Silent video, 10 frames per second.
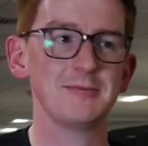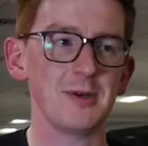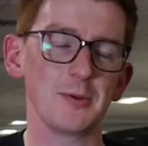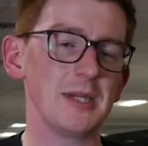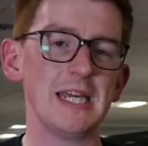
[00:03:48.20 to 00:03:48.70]

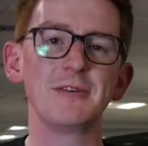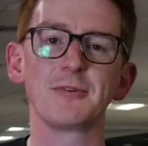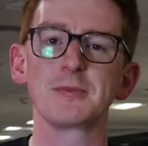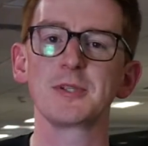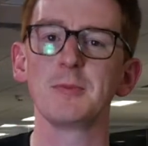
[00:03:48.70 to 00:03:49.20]
what we need
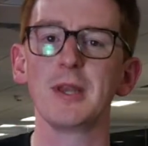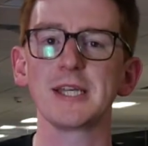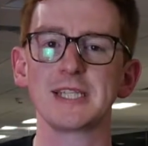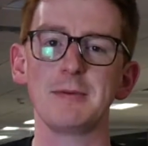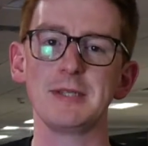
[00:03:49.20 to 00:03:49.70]
from someone
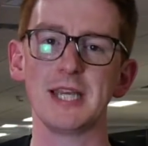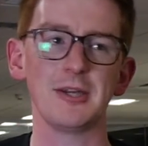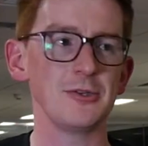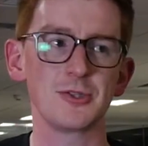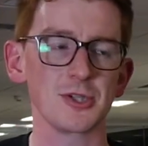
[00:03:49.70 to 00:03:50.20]
like Sami Zayn,
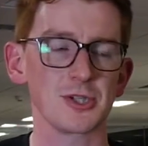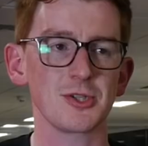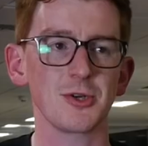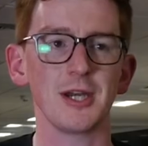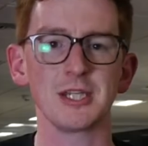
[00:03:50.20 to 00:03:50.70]
who's just
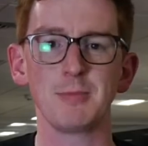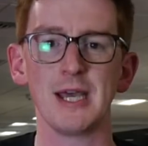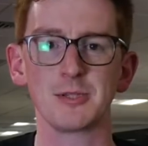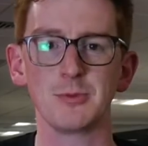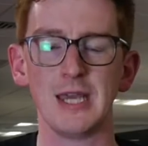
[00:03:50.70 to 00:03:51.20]
tried his
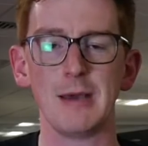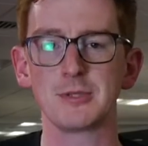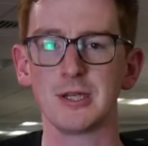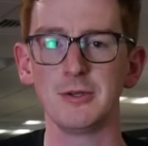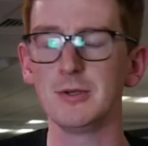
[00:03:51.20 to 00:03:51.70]
best with the
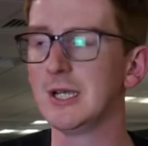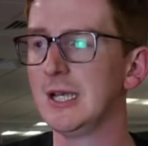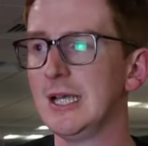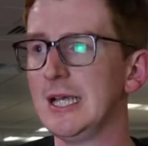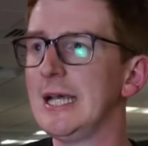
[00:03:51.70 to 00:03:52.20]
absolute,
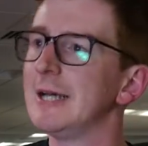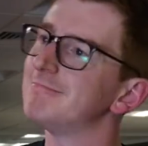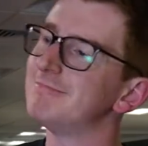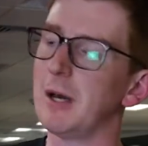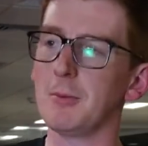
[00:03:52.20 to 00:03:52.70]

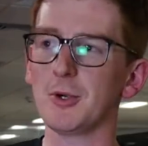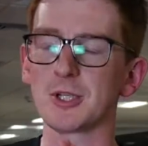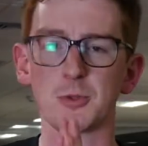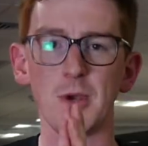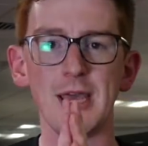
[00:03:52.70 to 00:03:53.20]
I'm not going
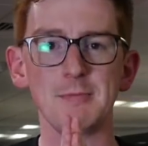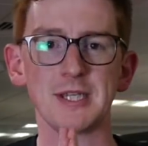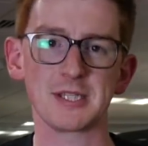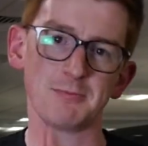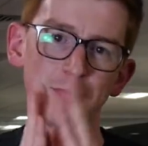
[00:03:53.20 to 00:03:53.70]
to swear
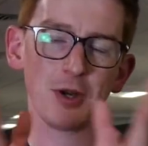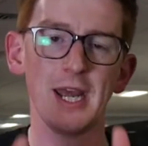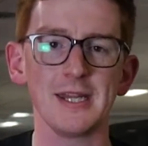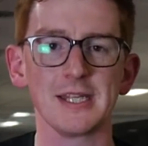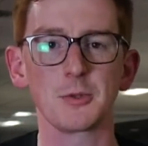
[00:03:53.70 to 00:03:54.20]
because we've got to
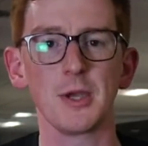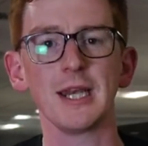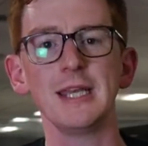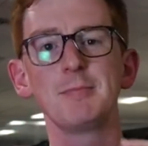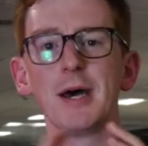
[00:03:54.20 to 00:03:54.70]
edit this
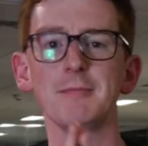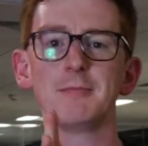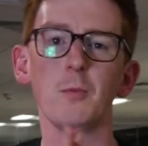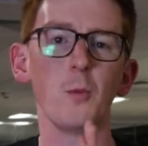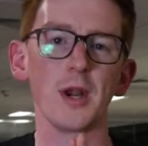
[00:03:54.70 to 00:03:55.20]
quickly, but
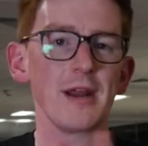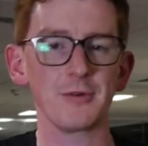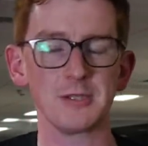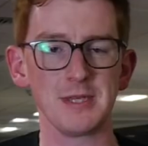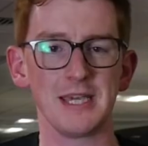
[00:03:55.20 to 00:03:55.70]
whatever
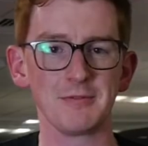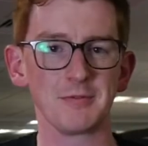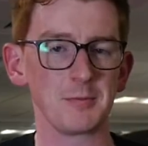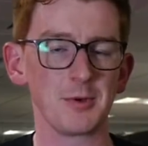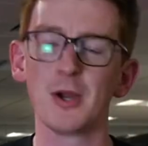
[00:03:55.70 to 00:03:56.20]
he's been given
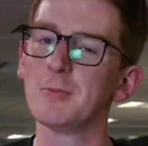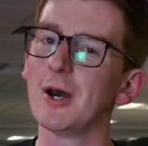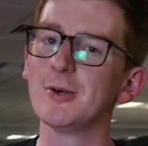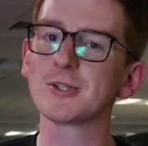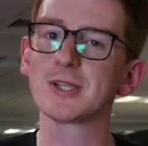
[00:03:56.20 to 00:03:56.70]
for
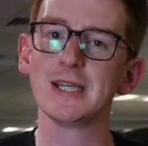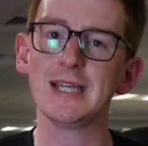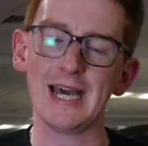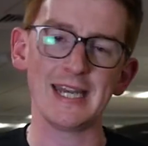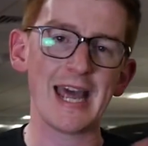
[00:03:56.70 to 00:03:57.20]
promos,
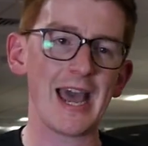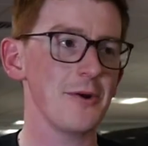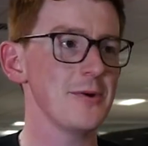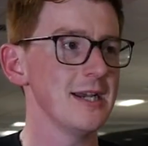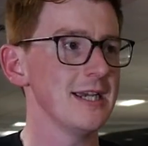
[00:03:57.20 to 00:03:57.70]
and
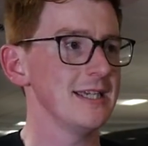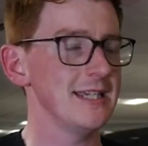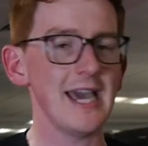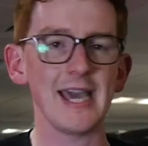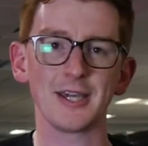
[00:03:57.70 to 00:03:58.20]
now,
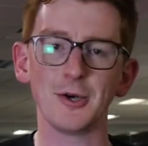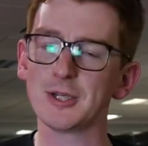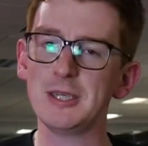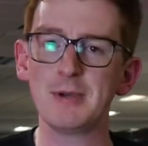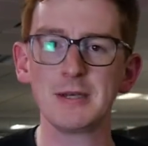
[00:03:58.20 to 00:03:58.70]
yeah,
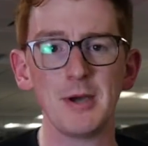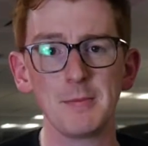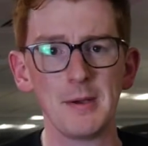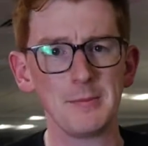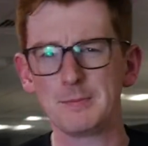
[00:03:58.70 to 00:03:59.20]
cocky pin by
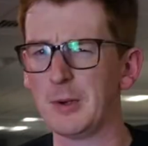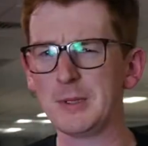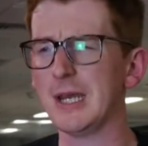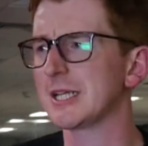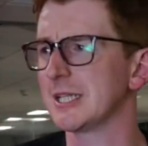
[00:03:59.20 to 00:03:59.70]
Bobby
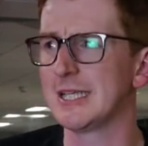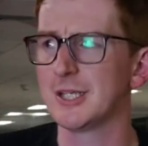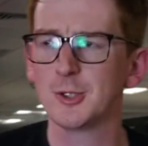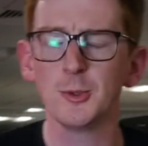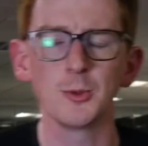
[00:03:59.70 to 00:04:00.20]
Lashley.
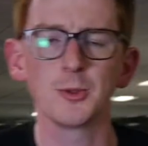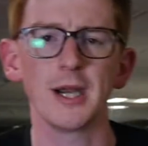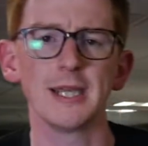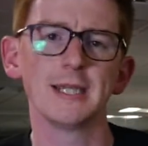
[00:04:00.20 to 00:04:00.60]
Cool, great.